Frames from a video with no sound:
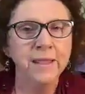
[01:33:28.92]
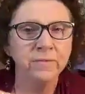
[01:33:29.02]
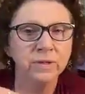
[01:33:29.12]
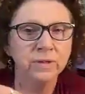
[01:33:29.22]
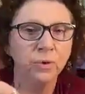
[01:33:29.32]

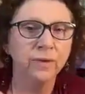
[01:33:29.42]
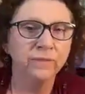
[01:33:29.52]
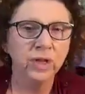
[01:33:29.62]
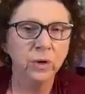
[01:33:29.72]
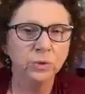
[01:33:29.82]
even though if
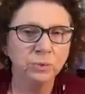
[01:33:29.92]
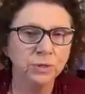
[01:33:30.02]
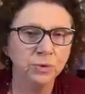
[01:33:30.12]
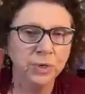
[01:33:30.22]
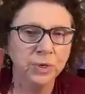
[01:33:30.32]
it goes
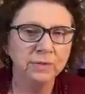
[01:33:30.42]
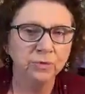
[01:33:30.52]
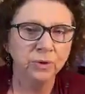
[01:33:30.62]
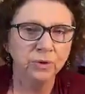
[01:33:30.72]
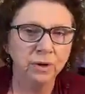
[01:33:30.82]
retrograde
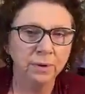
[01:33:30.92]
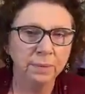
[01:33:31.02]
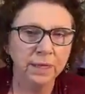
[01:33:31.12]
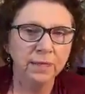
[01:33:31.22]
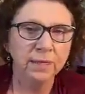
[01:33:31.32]
for a
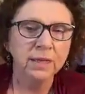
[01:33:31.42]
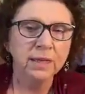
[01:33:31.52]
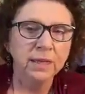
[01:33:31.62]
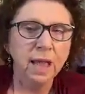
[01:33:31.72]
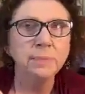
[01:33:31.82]
bit.
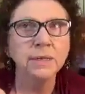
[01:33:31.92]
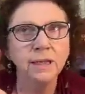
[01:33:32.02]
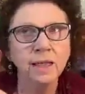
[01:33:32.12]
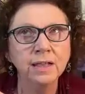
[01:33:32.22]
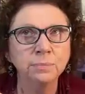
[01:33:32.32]
I
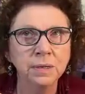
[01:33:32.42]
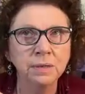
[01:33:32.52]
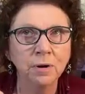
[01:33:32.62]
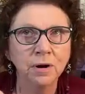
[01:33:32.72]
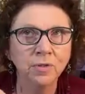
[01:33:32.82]
mean, as
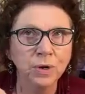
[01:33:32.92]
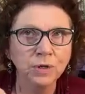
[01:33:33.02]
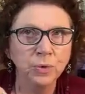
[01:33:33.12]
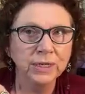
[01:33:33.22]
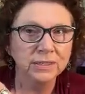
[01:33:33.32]
being part of the
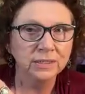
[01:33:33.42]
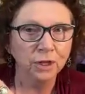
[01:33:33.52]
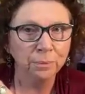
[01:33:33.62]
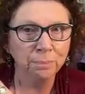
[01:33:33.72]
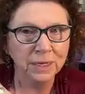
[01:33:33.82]
retrograde, it's still
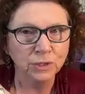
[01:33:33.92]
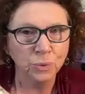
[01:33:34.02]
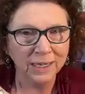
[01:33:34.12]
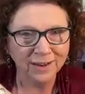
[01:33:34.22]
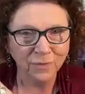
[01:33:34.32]
going to be at
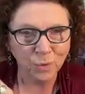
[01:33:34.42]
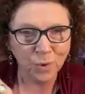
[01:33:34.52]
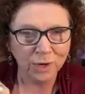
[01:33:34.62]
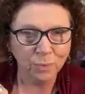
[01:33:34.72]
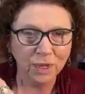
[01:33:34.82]
29 for
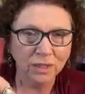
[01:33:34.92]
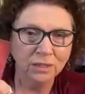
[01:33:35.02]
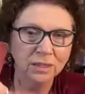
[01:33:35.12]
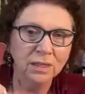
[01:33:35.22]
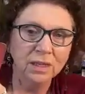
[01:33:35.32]
quite a
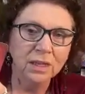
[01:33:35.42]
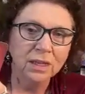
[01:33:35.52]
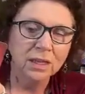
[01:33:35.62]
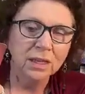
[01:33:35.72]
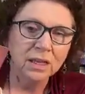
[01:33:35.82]
while.
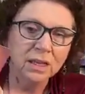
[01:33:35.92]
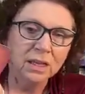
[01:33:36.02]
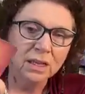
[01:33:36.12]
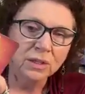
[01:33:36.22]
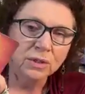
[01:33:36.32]

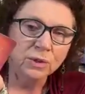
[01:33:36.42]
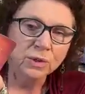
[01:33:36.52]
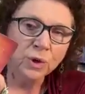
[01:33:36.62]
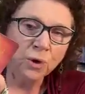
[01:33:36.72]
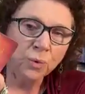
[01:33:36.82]

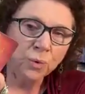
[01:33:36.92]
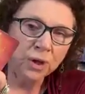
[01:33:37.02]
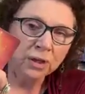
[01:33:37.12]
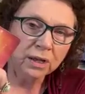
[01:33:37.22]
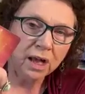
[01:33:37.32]
So
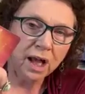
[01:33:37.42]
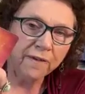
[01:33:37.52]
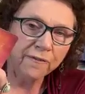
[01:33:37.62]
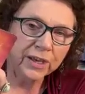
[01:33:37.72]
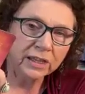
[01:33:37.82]

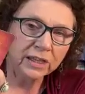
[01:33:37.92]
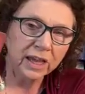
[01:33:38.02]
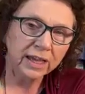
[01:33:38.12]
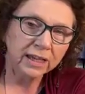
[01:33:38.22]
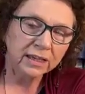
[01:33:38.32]
I feel
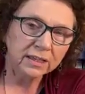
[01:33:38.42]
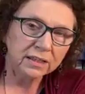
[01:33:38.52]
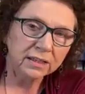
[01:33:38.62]
like,